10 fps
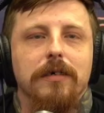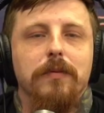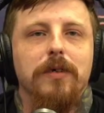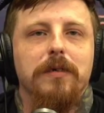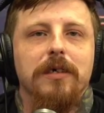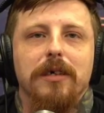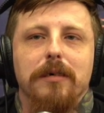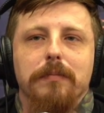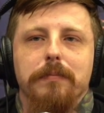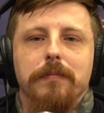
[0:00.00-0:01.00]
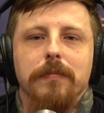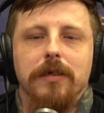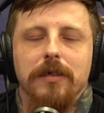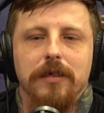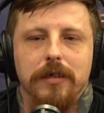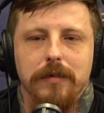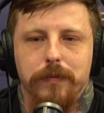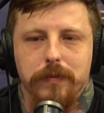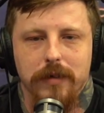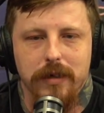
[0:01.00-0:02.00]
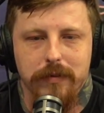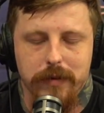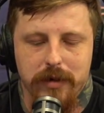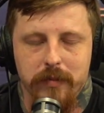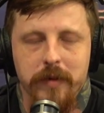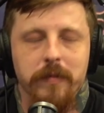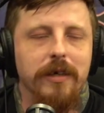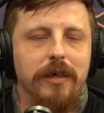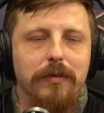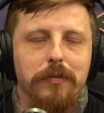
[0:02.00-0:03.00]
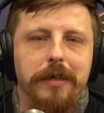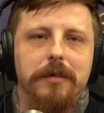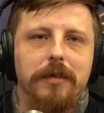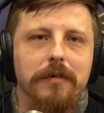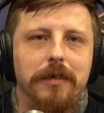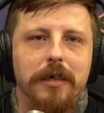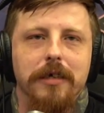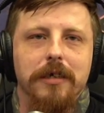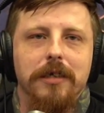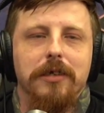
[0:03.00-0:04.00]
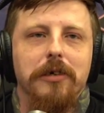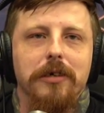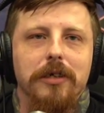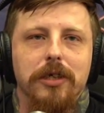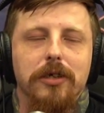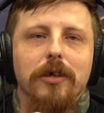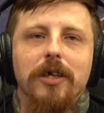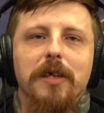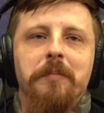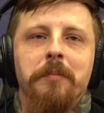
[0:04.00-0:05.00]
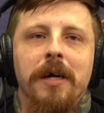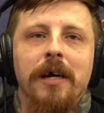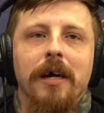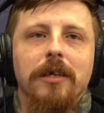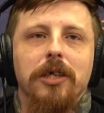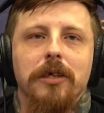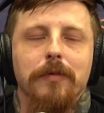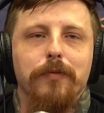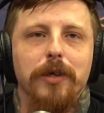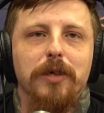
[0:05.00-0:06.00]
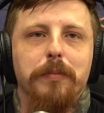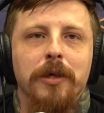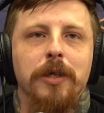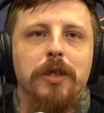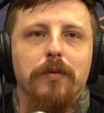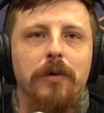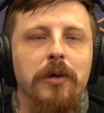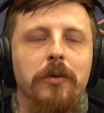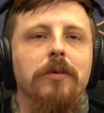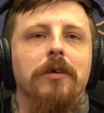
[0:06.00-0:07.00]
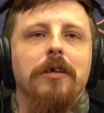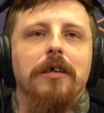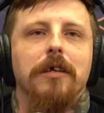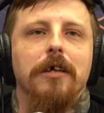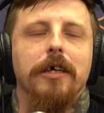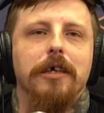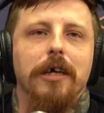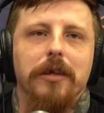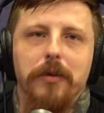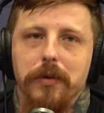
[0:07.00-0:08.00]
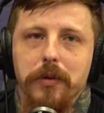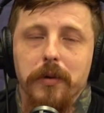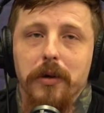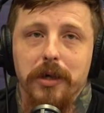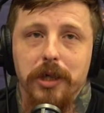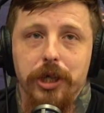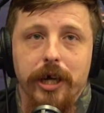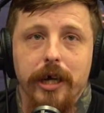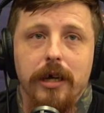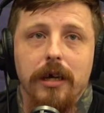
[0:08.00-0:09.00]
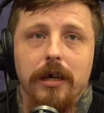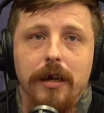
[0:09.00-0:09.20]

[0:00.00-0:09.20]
was if I remember it correctly, okay. The start of the match, the first punch thrown, like Ghetto threw a hard check.